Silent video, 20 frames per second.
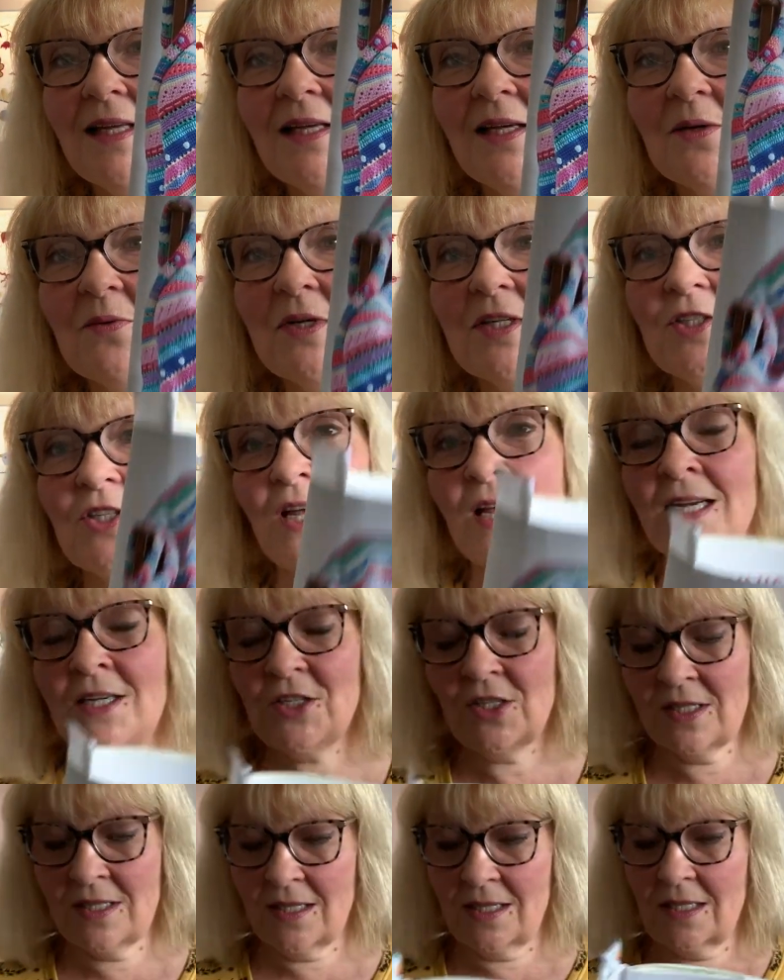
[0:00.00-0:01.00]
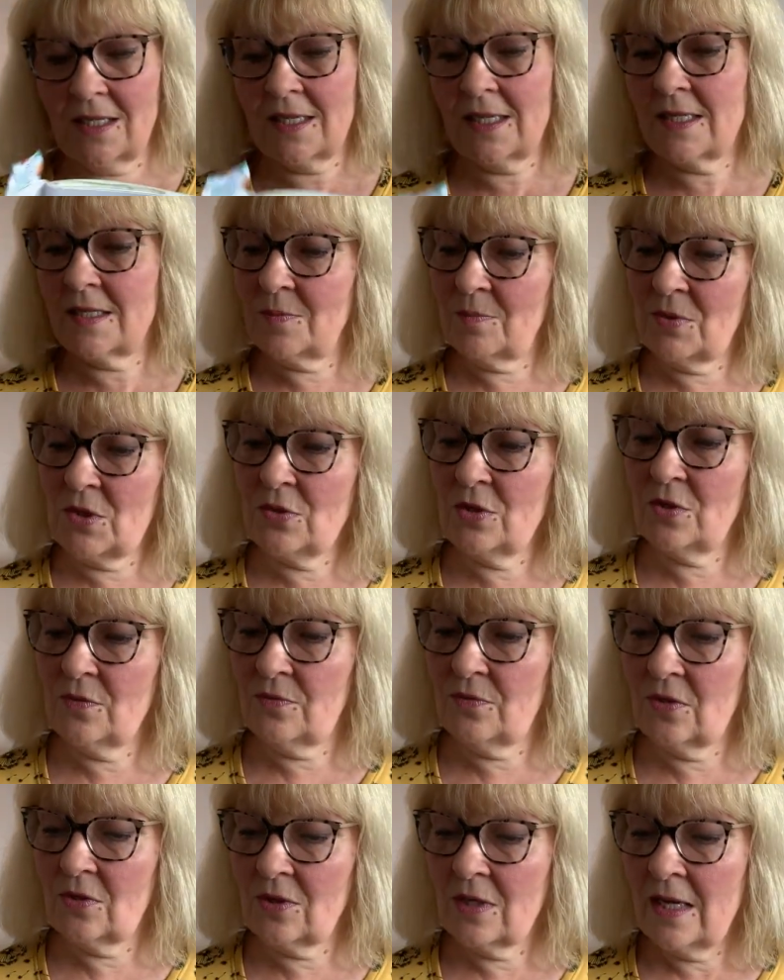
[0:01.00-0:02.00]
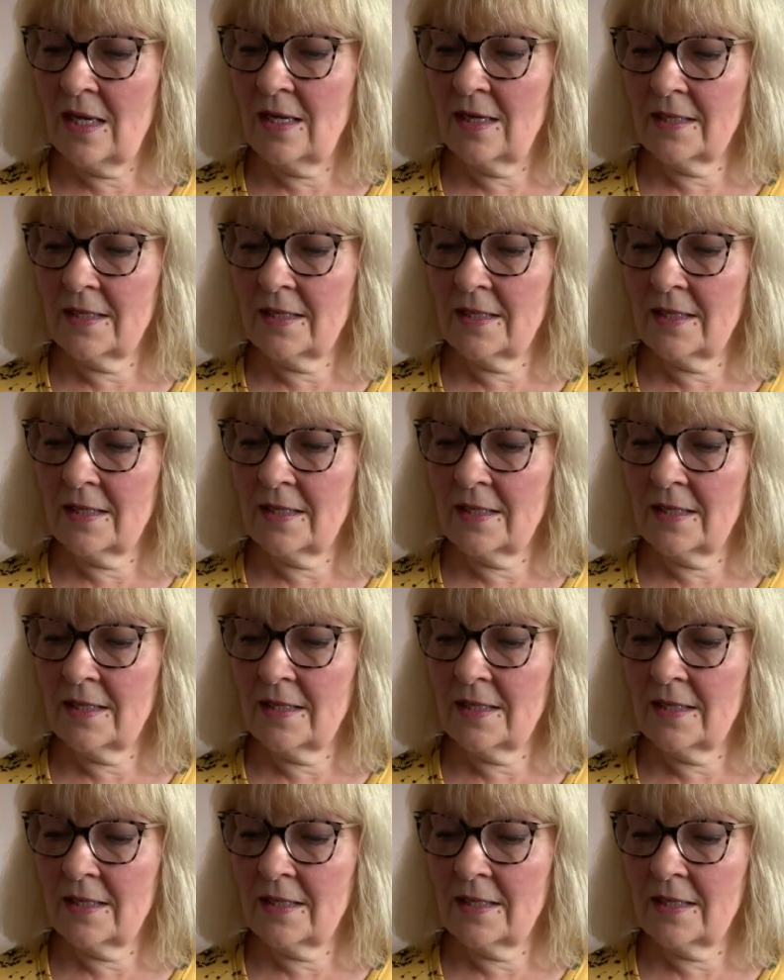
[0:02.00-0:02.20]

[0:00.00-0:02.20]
which I just think is beautiful.